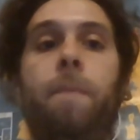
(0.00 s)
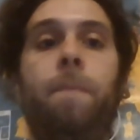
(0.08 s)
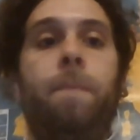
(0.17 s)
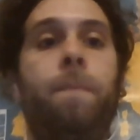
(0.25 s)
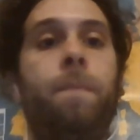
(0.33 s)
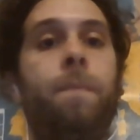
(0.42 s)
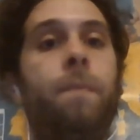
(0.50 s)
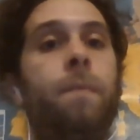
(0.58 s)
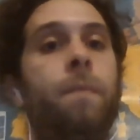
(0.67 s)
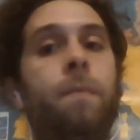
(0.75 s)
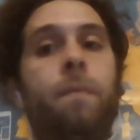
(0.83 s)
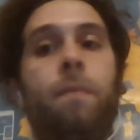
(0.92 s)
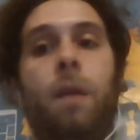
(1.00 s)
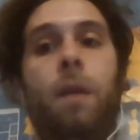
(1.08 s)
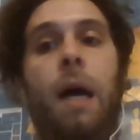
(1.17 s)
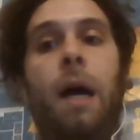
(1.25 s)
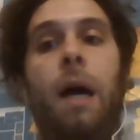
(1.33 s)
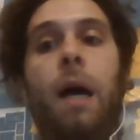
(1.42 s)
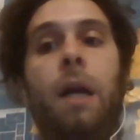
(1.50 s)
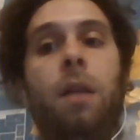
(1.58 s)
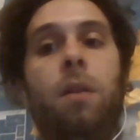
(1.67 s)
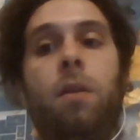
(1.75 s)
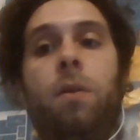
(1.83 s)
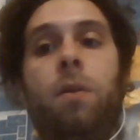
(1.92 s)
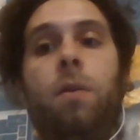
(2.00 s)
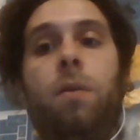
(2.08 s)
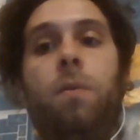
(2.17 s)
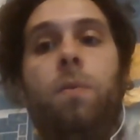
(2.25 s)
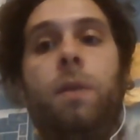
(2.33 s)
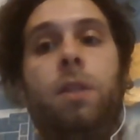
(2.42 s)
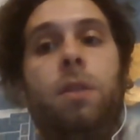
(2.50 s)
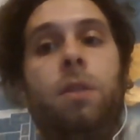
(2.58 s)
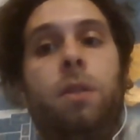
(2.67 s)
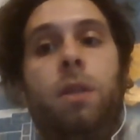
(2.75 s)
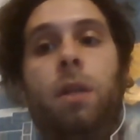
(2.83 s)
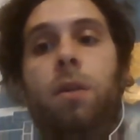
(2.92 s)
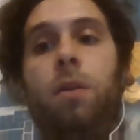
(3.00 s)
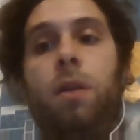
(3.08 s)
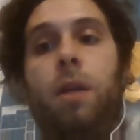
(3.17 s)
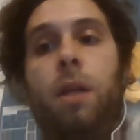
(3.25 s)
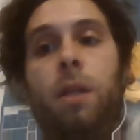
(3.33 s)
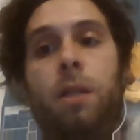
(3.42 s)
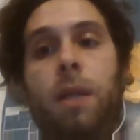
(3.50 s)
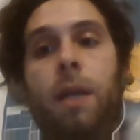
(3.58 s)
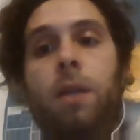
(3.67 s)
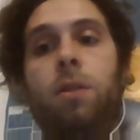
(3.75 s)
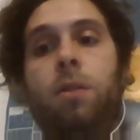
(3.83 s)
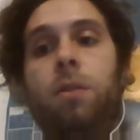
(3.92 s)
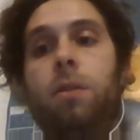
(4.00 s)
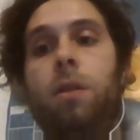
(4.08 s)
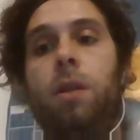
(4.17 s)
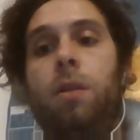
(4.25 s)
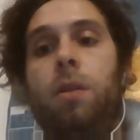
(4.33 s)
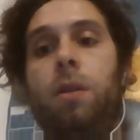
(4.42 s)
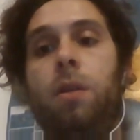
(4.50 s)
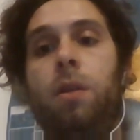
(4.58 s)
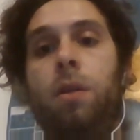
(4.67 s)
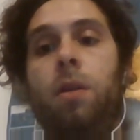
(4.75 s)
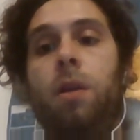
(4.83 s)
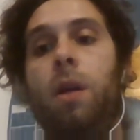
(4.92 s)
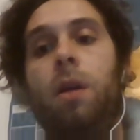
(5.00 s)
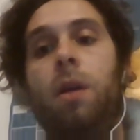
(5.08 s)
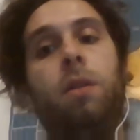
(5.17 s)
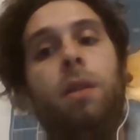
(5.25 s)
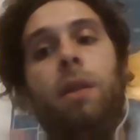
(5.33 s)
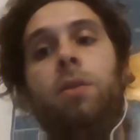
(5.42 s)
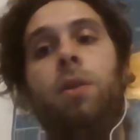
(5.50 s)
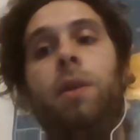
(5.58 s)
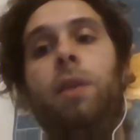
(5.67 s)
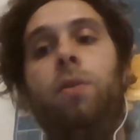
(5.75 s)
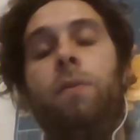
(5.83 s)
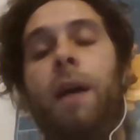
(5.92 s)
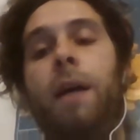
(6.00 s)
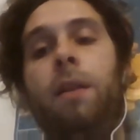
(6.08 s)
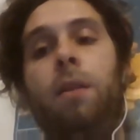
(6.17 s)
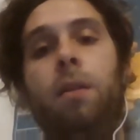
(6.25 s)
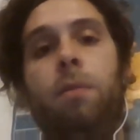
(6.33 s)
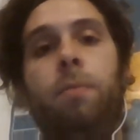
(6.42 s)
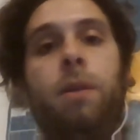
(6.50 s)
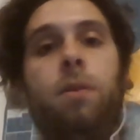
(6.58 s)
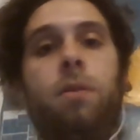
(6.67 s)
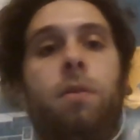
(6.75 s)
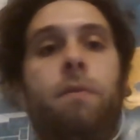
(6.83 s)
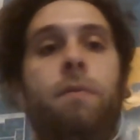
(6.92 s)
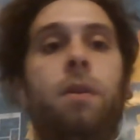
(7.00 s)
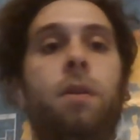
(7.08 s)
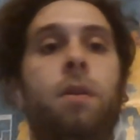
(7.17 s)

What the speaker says: I don't know which is the organizations that there's no need to write it, because of